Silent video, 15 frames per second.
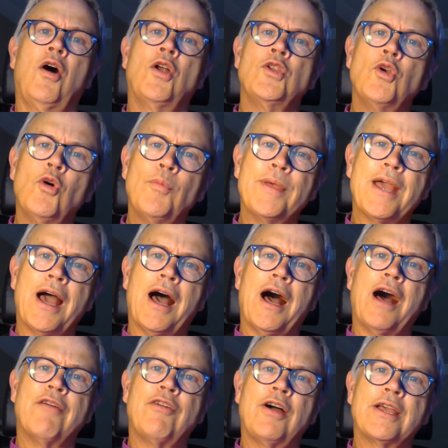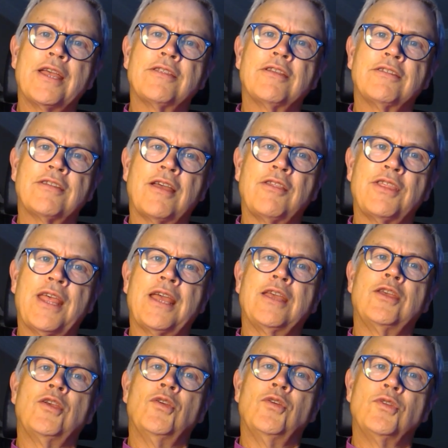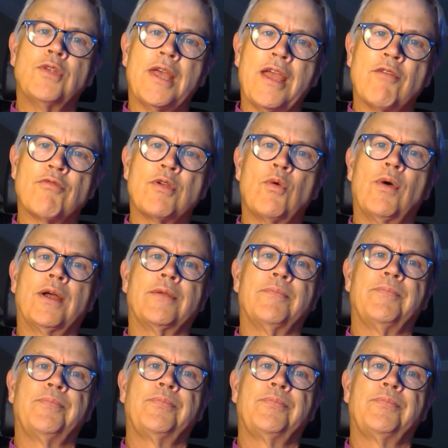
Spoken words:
On your behalf, I get to say thank you to everyone.